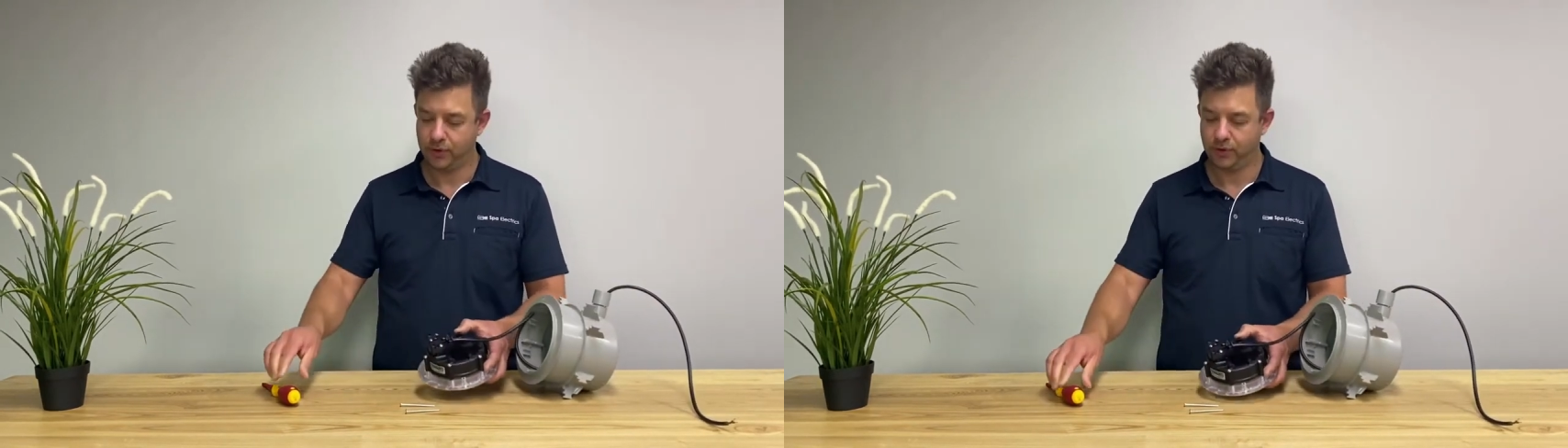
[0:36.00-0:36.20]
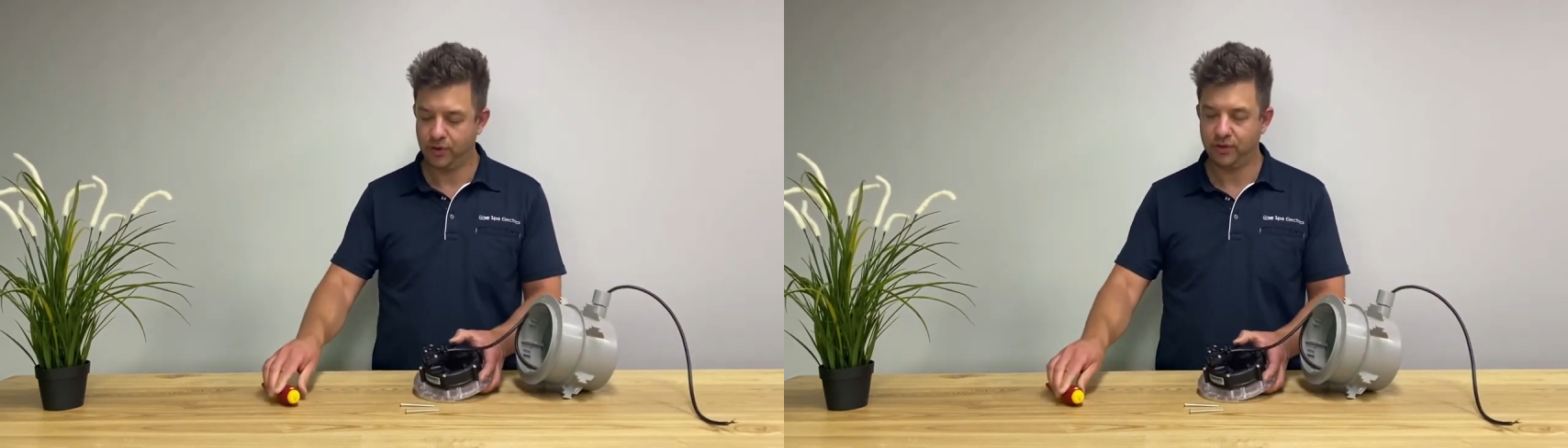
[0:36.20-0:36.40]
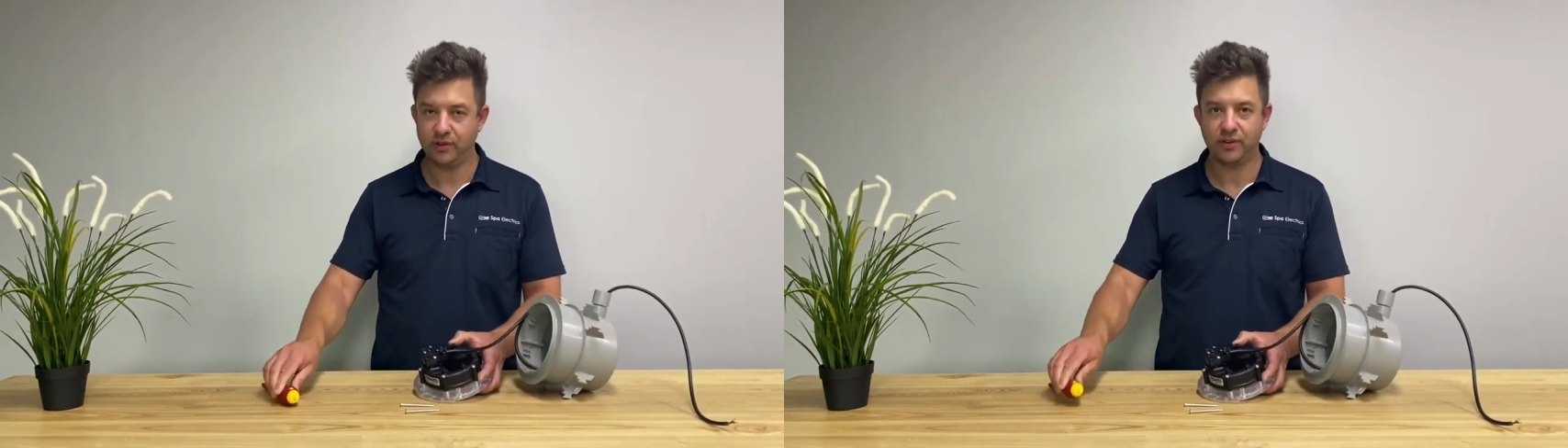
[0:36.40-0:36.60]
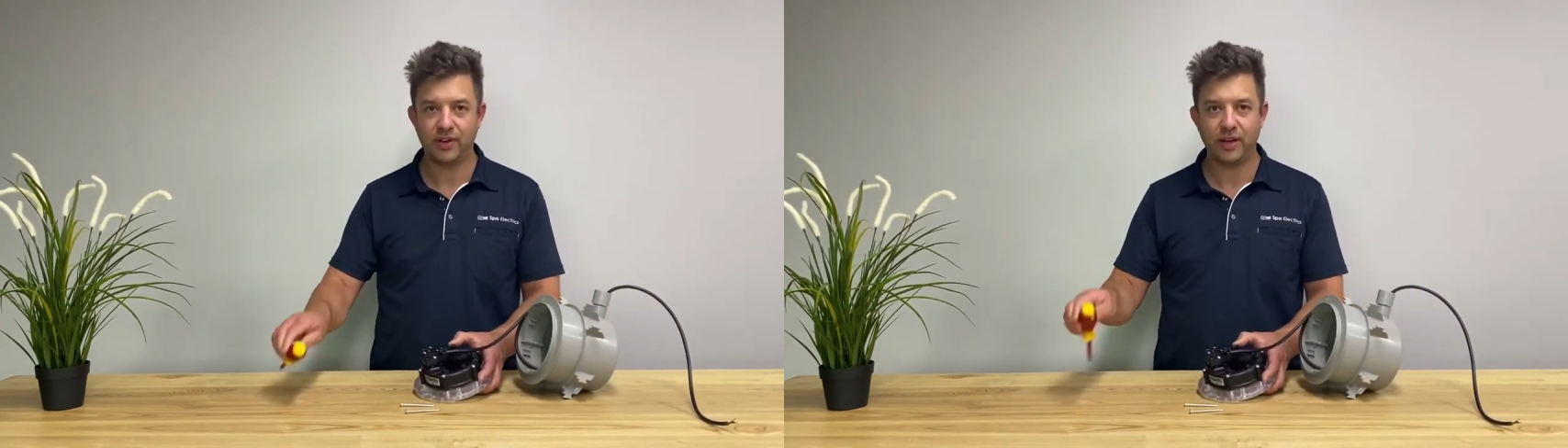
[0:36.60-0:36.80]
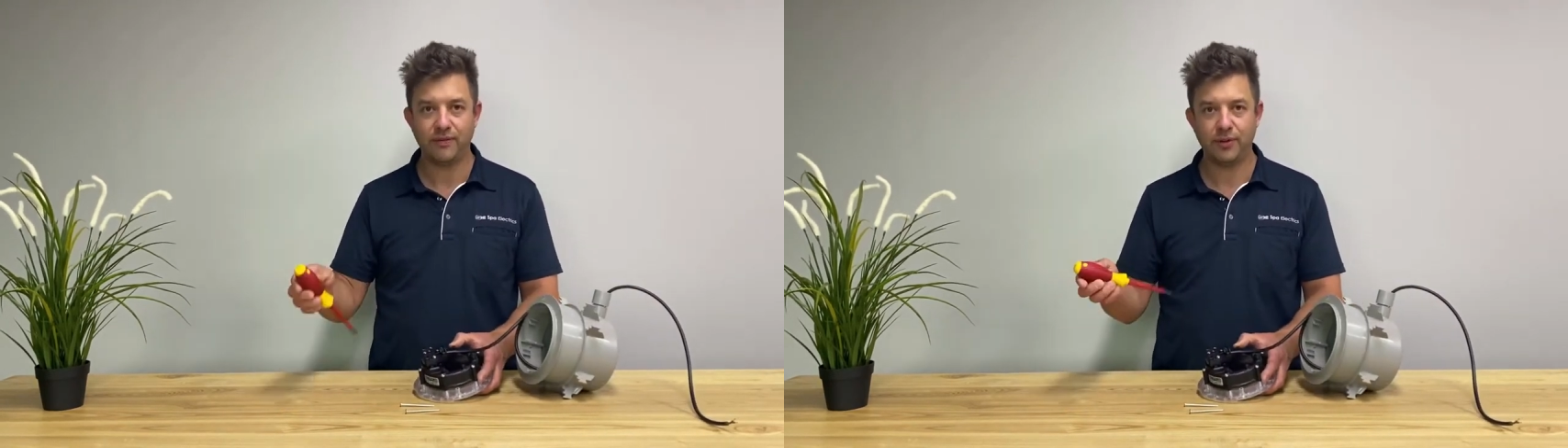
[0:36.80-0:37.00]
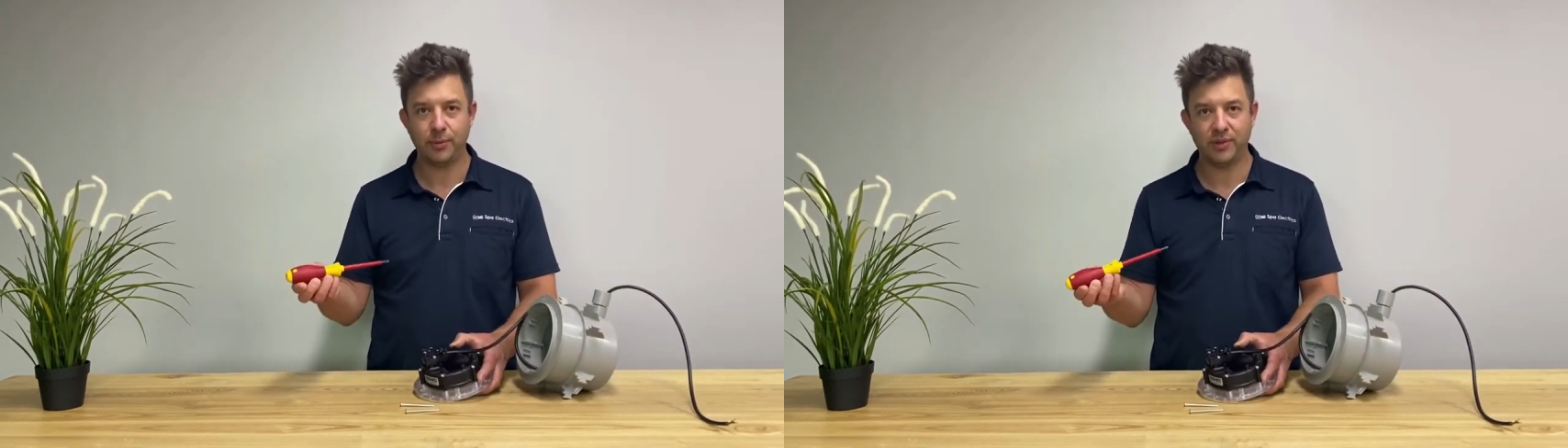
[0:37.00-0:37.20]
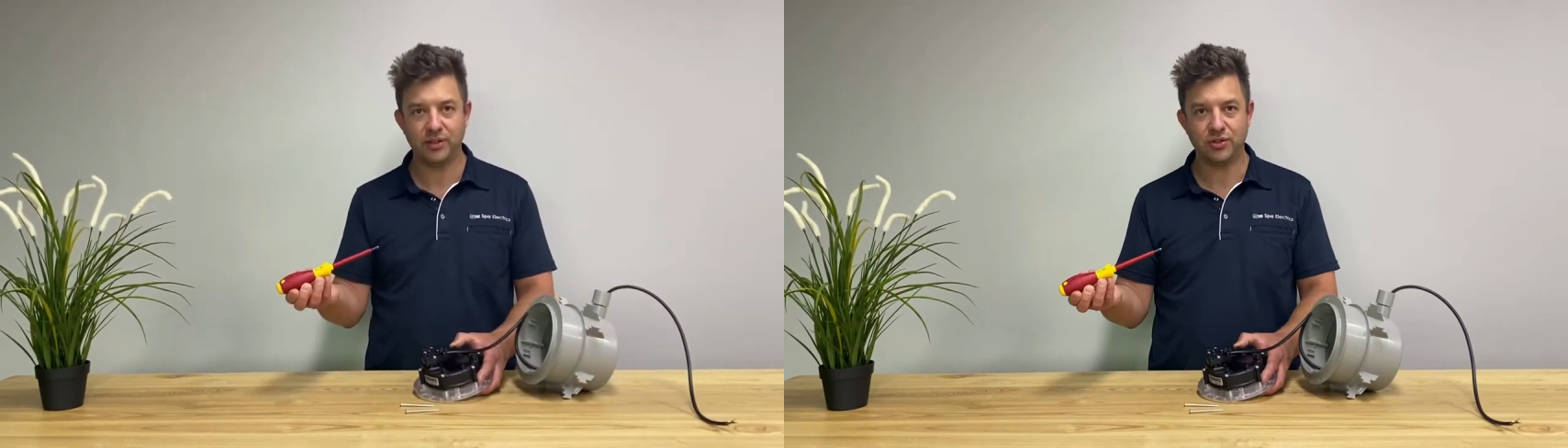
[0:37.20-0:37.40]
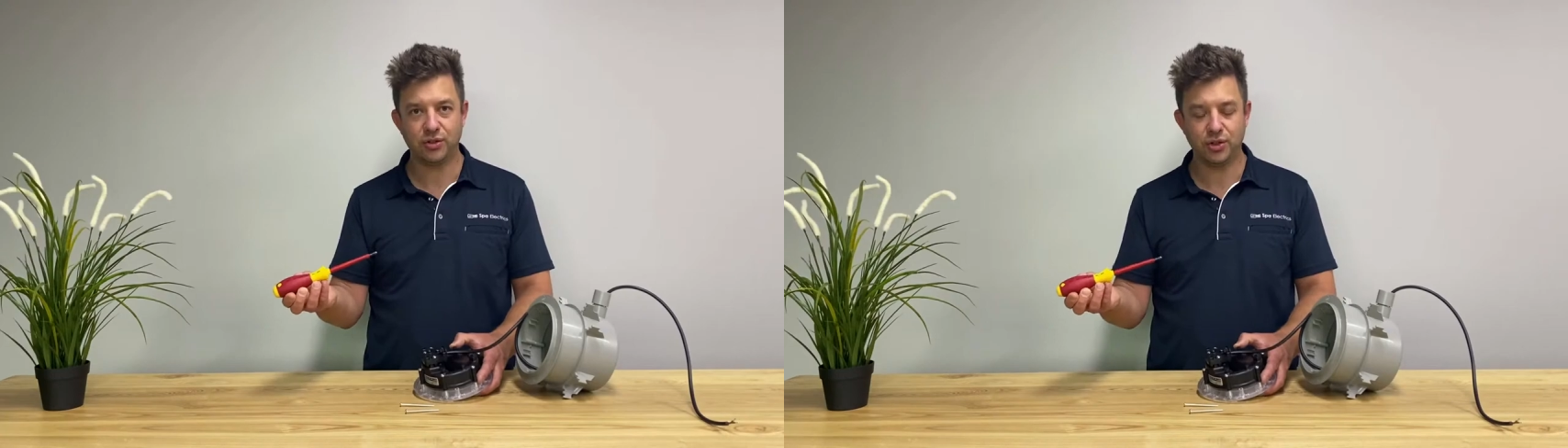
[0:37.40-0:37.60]
Using the same Phillips
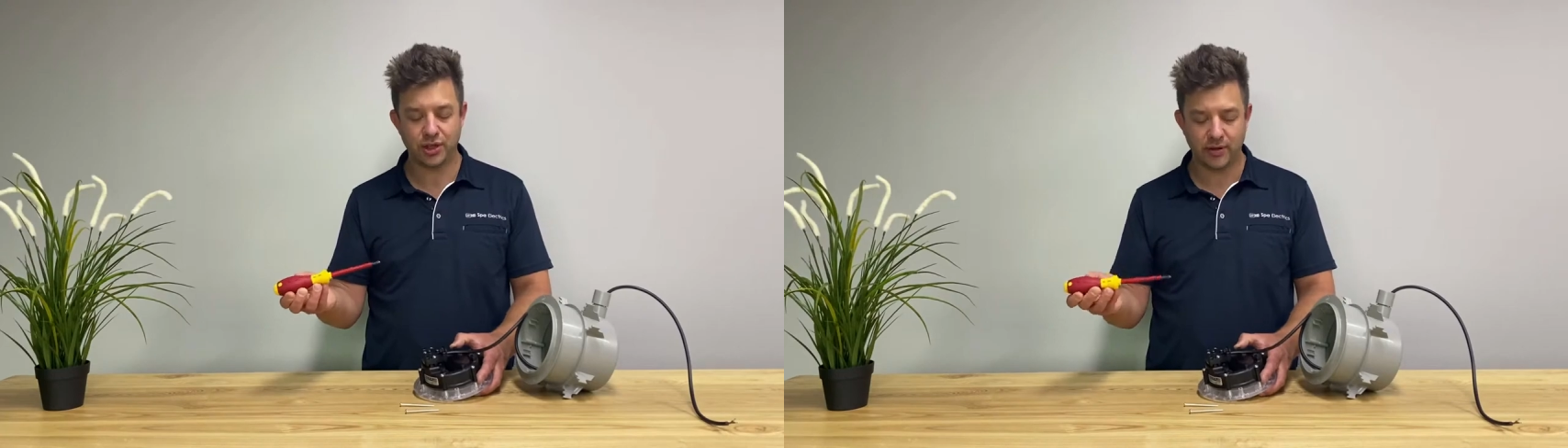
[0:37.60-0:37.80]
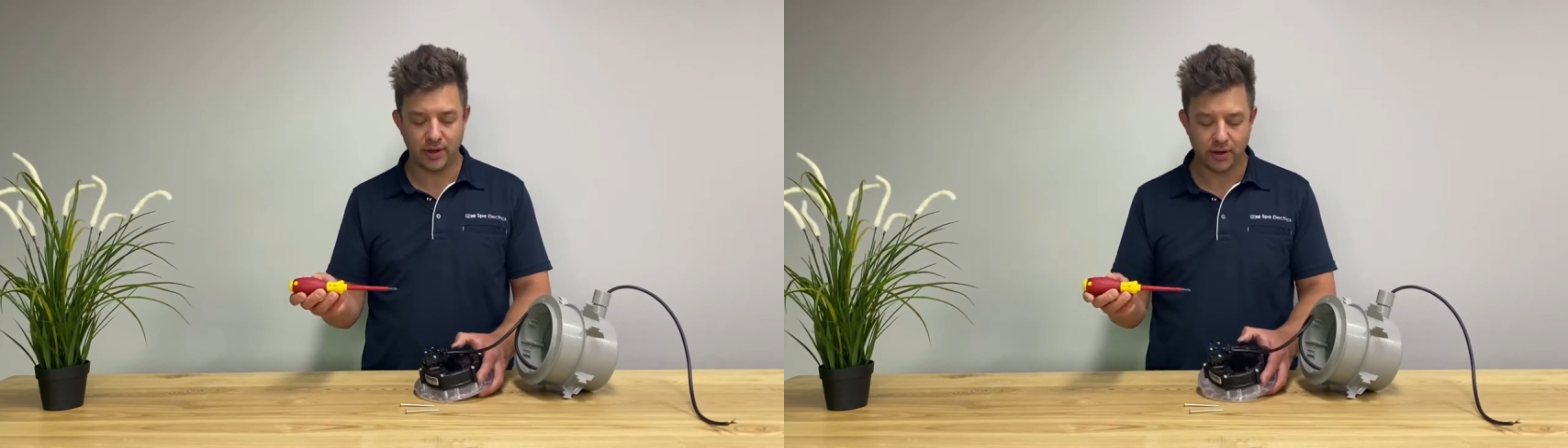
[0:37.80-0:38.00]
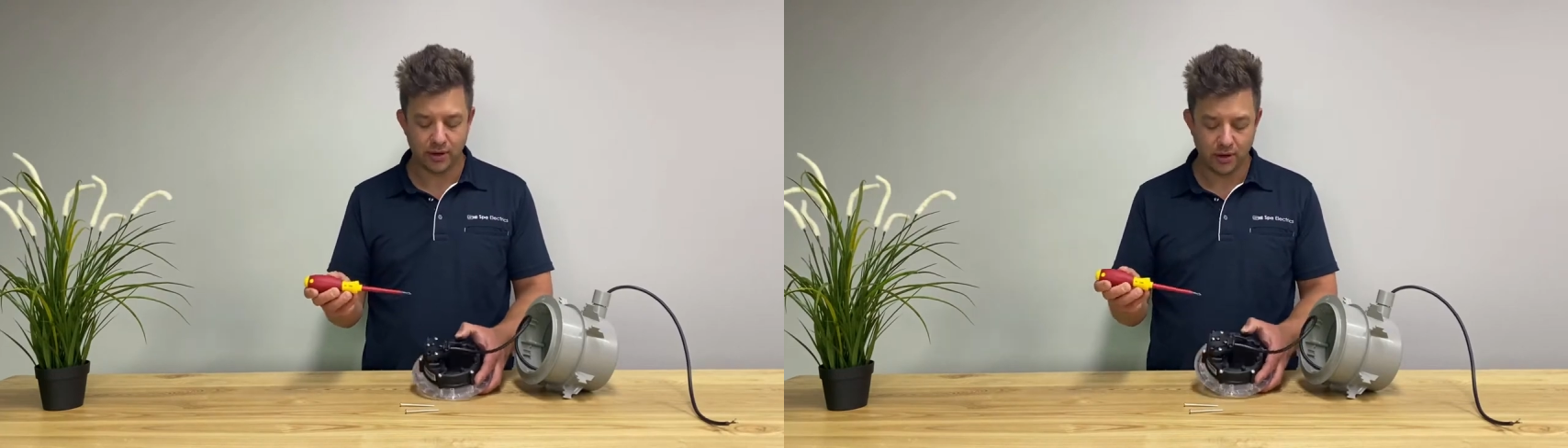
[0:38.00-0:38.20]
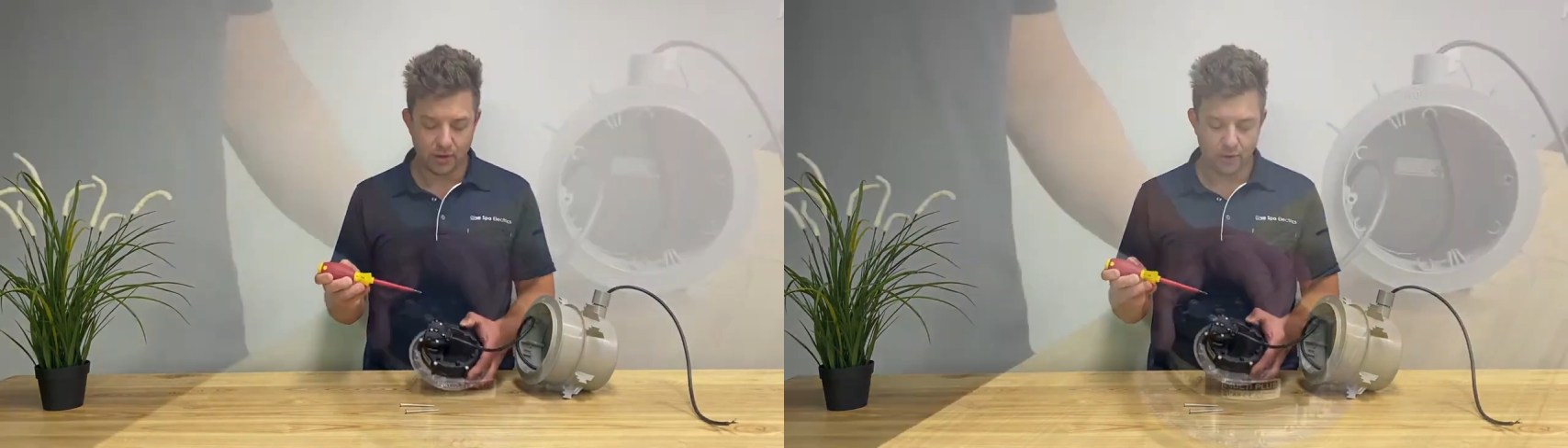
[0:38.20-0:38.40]
head screwdriver,